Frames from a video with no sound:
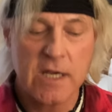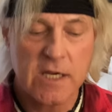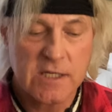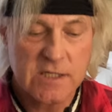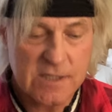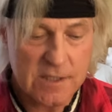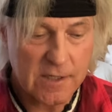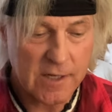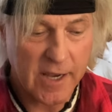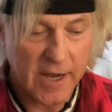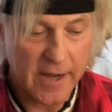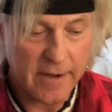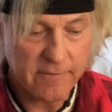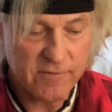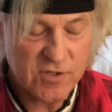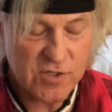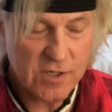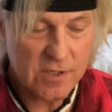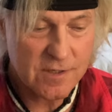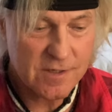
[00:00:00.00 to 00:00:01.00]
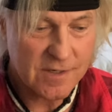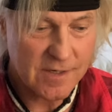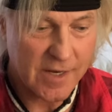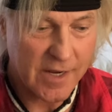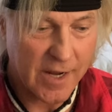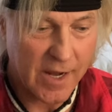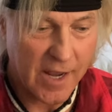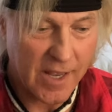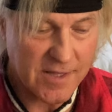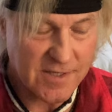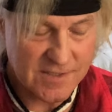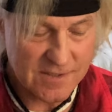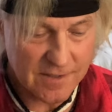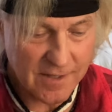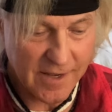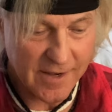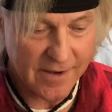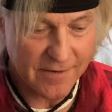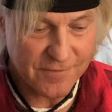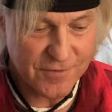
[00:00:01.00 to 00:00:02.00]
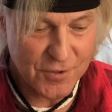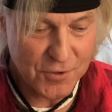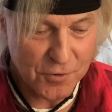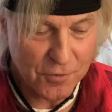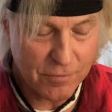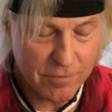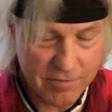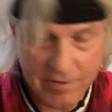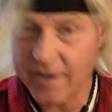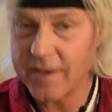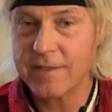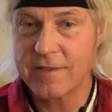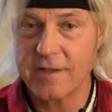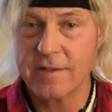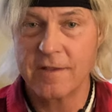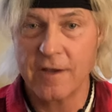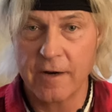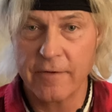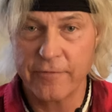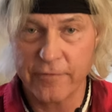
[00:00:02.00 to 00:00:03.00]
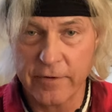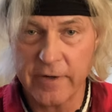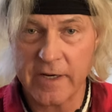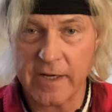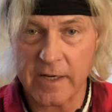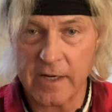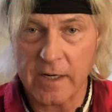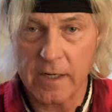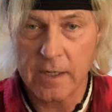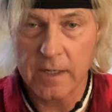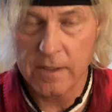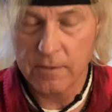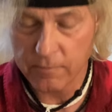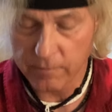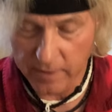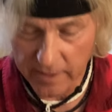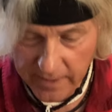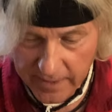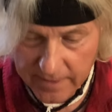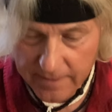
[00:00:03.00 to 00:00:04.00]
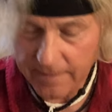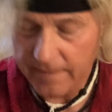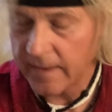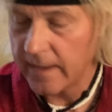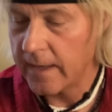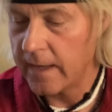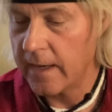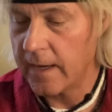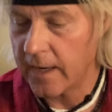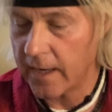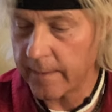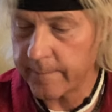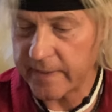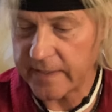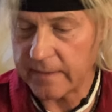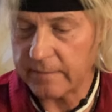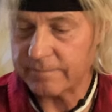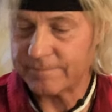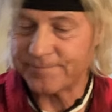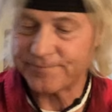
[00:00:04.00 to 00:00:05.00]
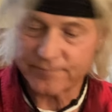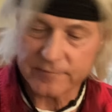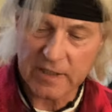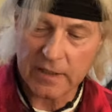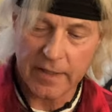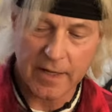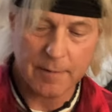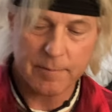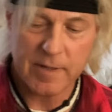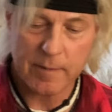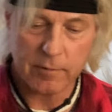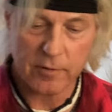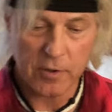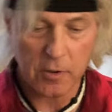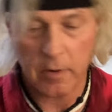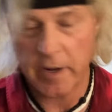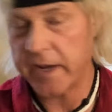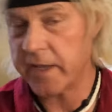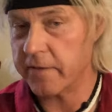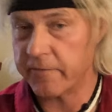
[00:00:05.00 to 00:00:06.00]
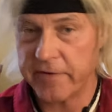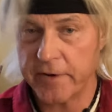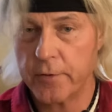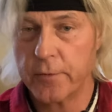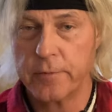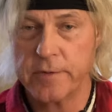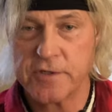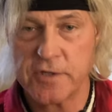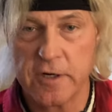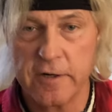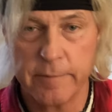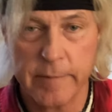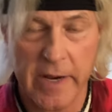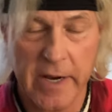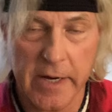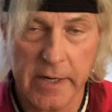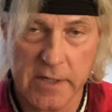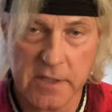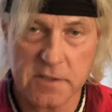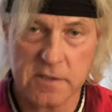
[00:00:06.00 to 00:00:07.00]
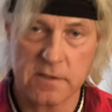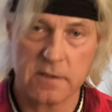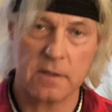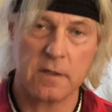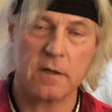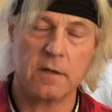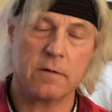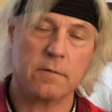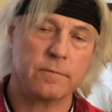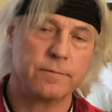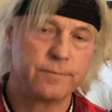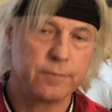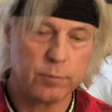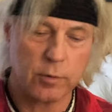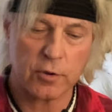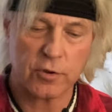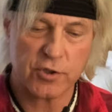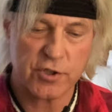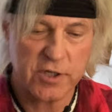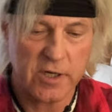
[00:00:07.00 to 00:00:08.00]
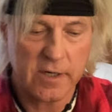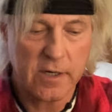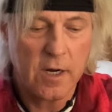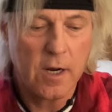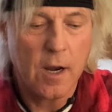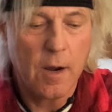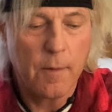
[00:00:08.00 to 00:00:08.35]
slaves enslaved who think that they're free, right? I mean, a lot of people know, hey, the Federal Reserve Bank is, you know, bullshit.